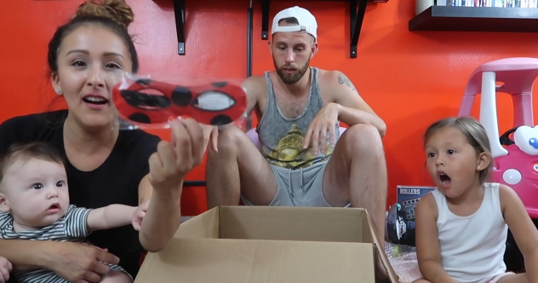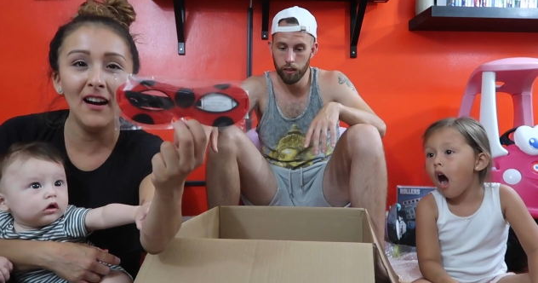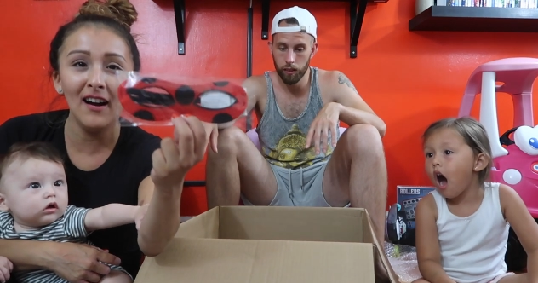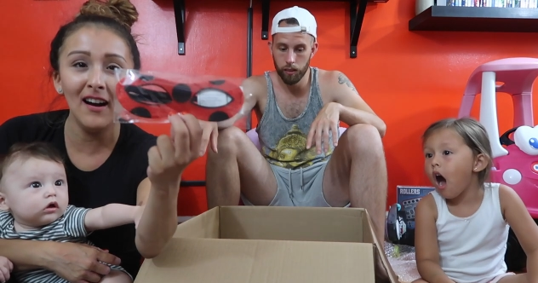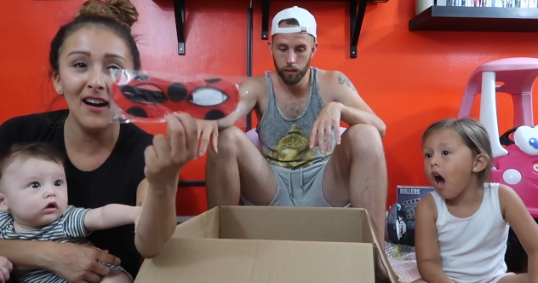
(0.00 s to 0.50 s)

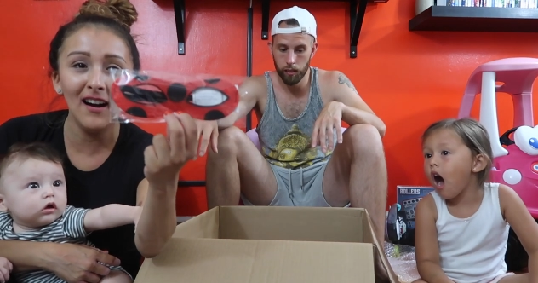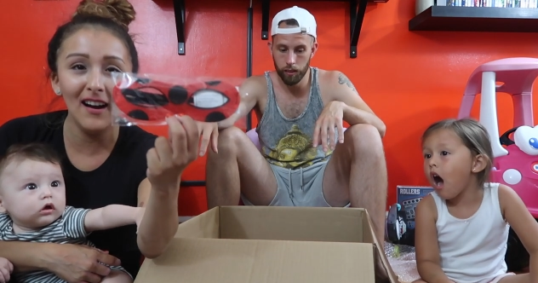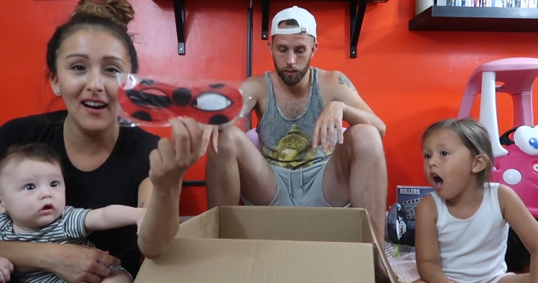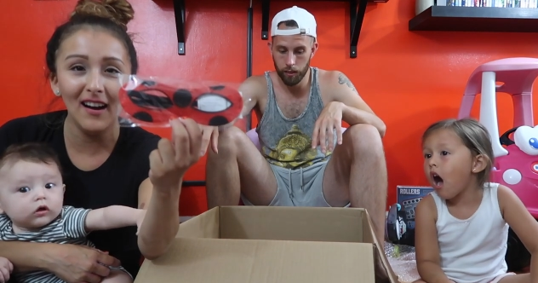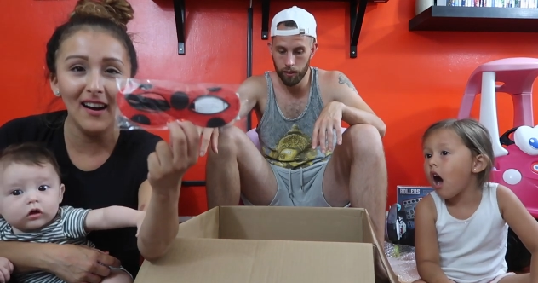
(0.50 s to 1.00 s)

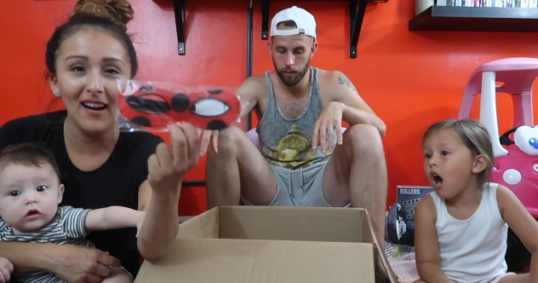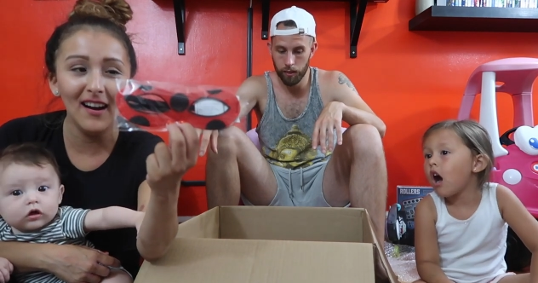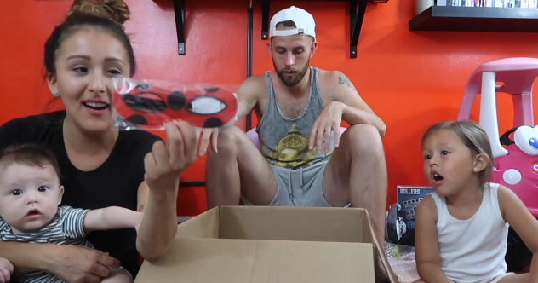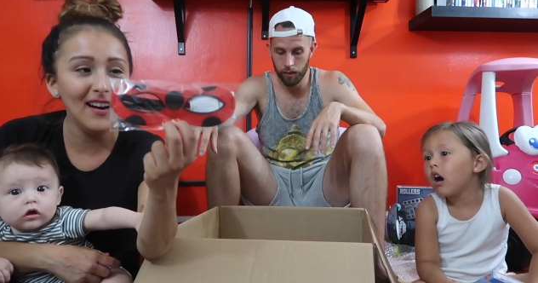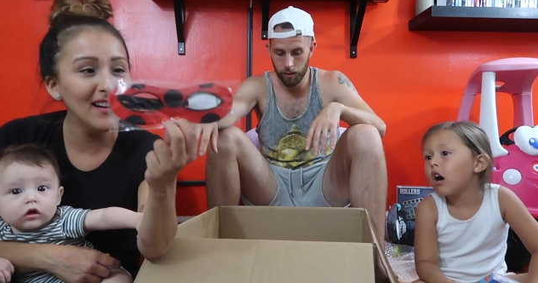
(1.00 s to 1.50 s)

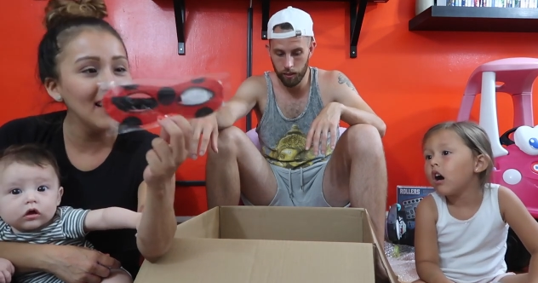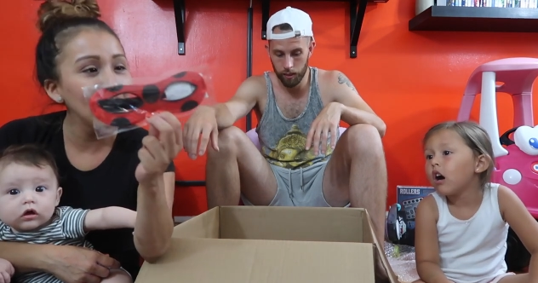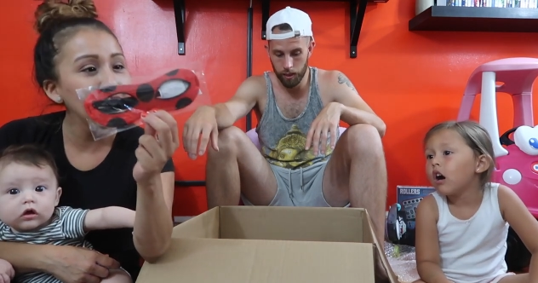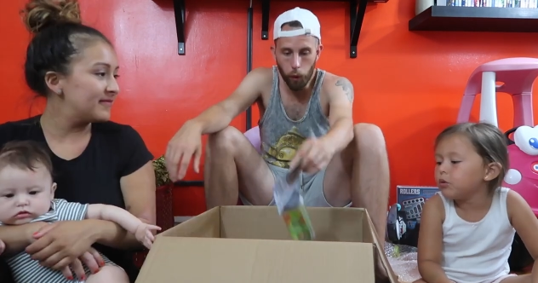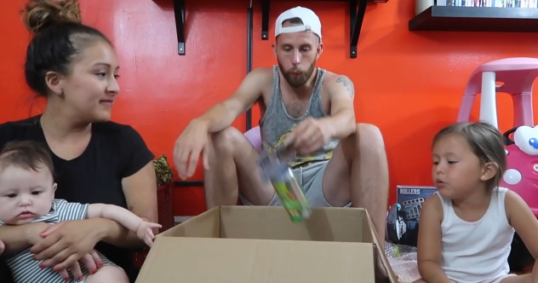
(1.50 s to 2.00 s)
Speaker 1: Ah.
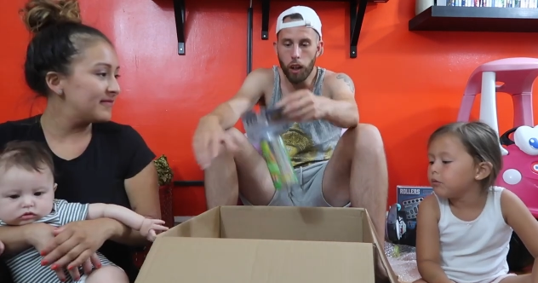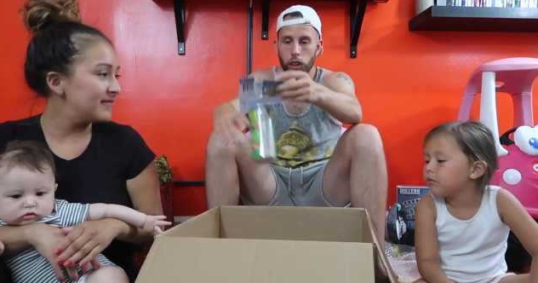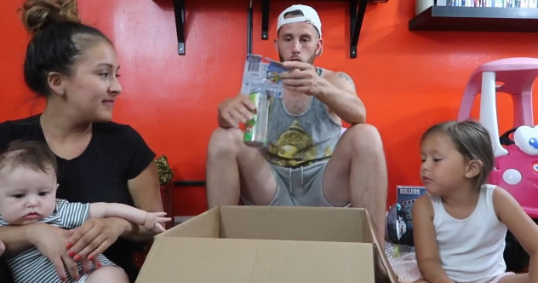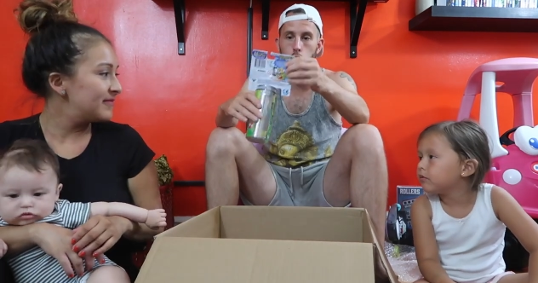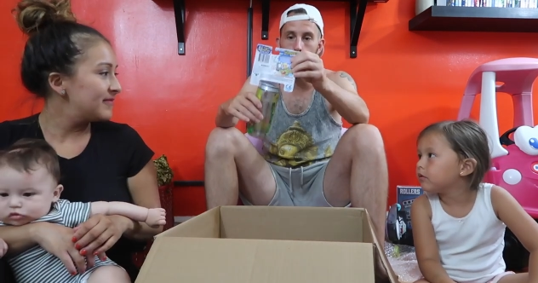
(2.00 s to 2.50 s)
No one else
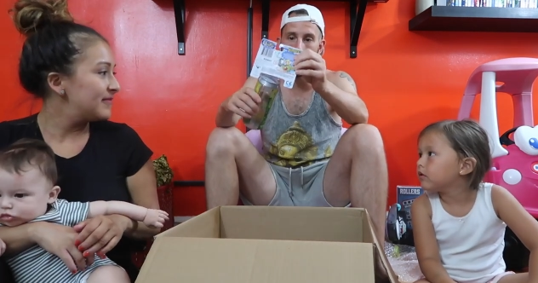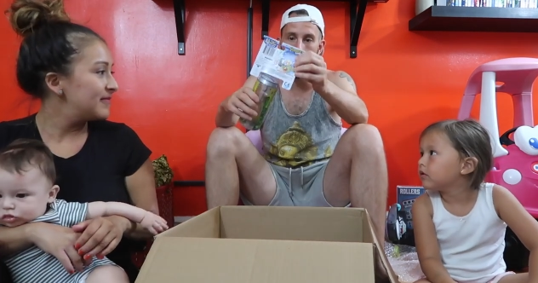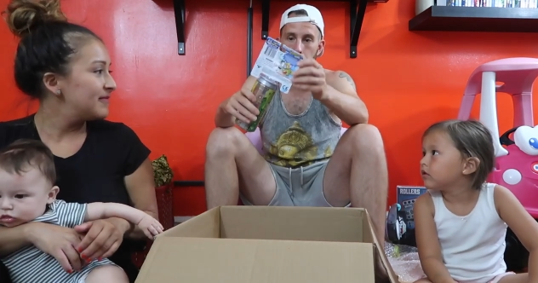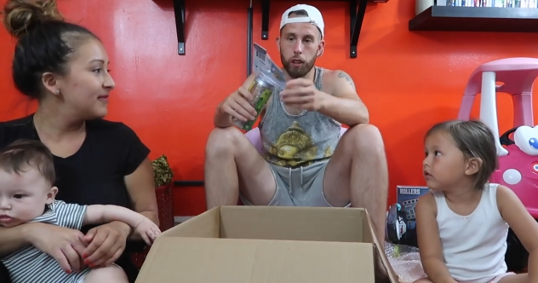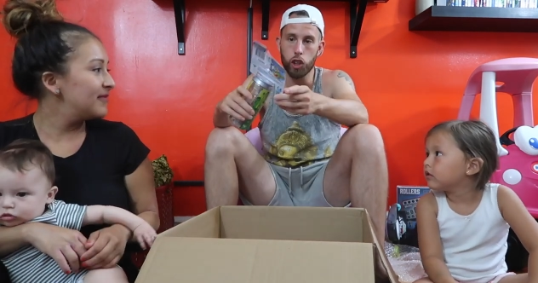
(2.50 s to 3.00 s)
gonna choose.
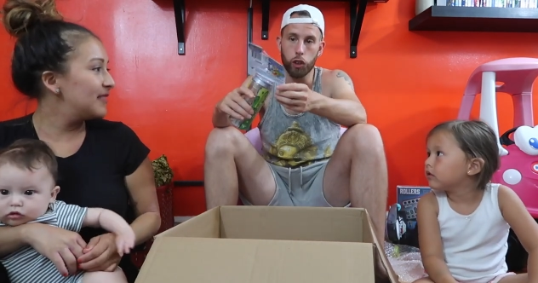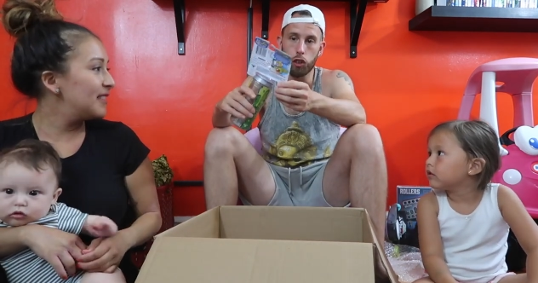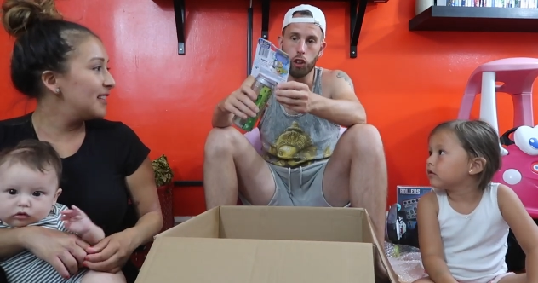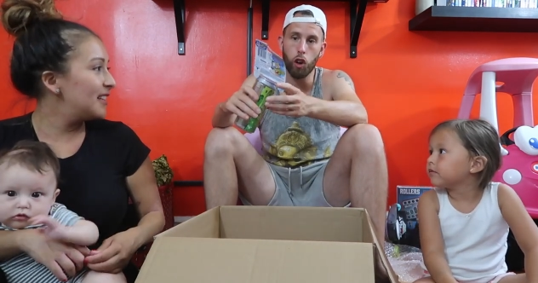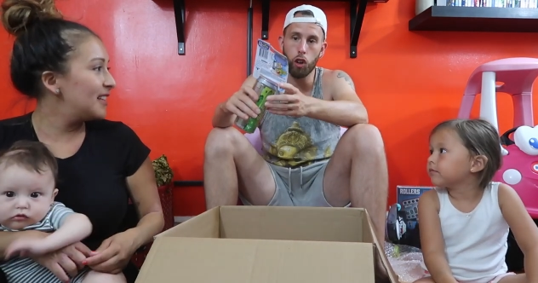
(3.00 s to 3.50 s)
I'm gonna choose
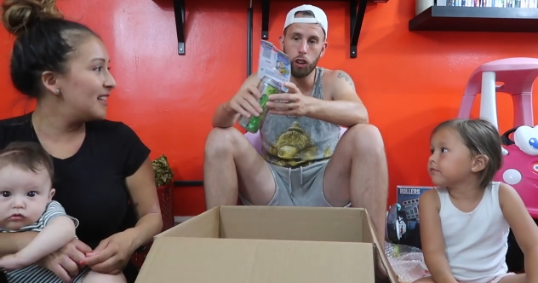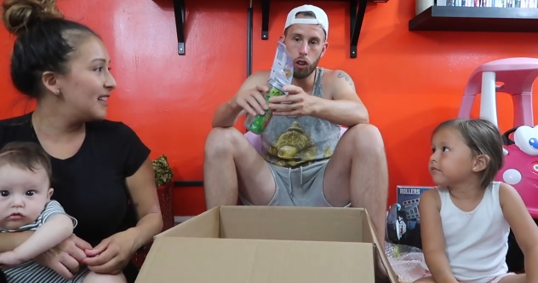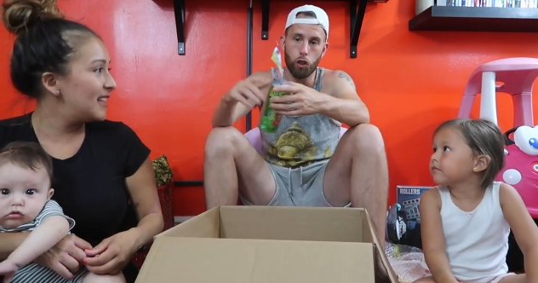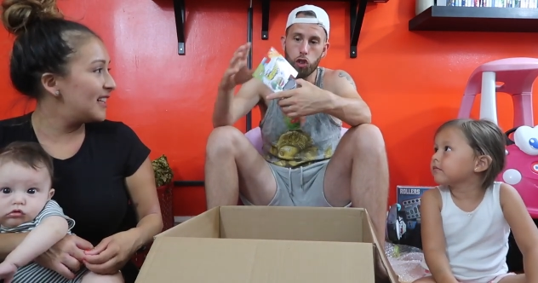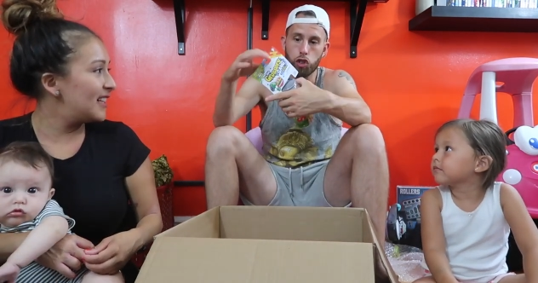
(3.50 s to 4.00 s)
the girl, the
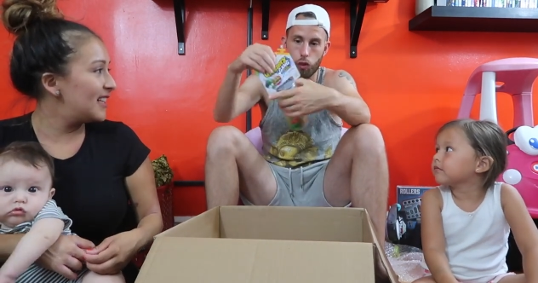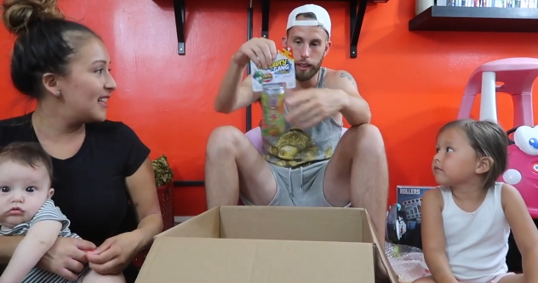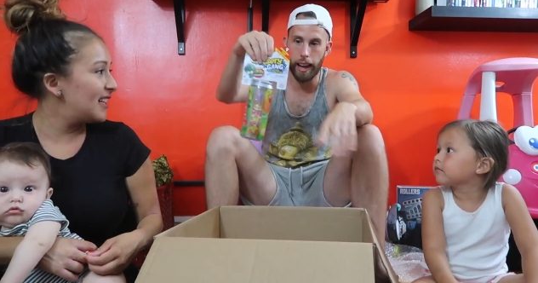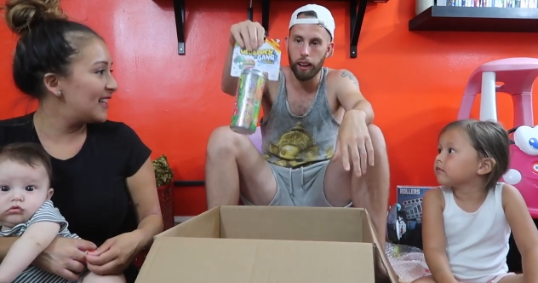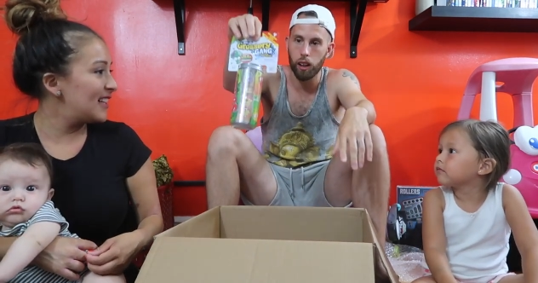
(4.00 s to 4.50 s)
grocery
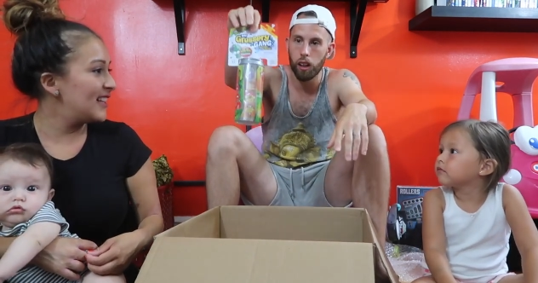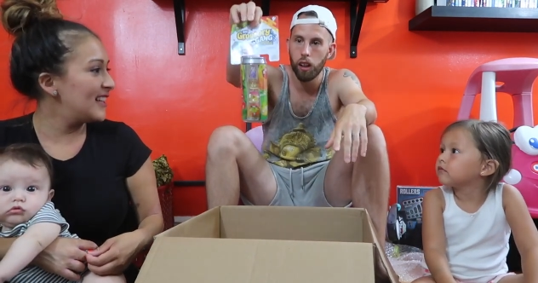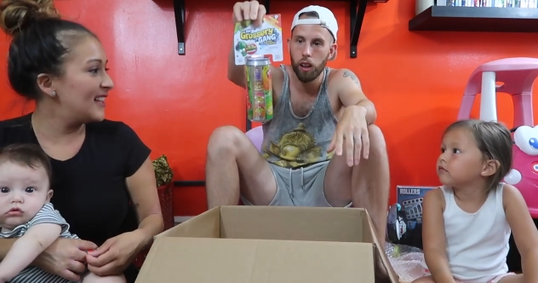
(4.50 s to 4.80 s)
gang.